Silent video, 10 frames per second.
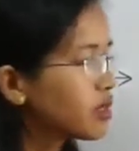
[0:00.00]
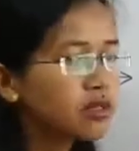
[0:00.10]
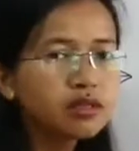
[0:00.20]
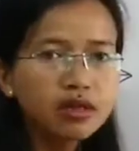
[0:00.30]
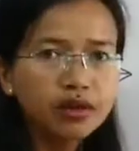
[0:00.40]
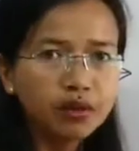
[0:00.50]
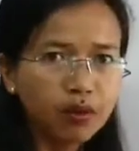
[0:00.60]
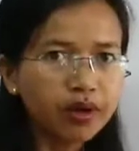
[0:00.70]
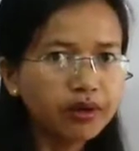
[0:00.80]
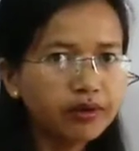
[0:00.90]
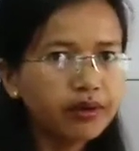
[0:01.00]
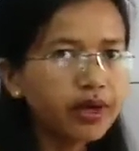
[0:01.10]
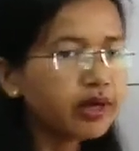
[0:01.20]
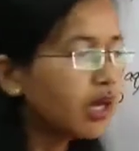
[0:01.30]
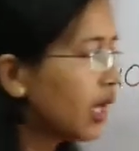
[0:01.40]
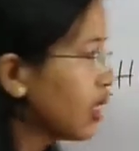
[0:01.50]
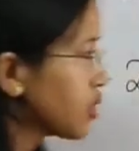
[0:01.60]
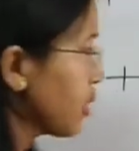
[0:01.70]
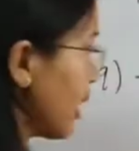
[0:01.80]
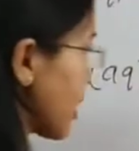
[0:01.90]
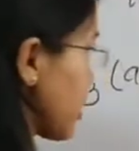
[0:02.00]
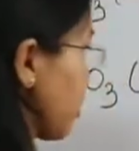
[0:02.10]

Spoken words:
is 1, right? So next we